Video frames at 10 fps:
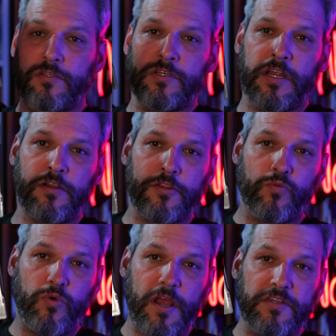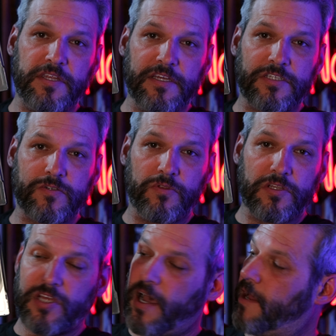you got another red disc with
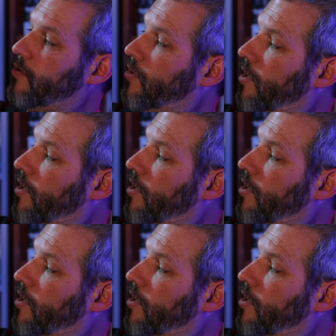a title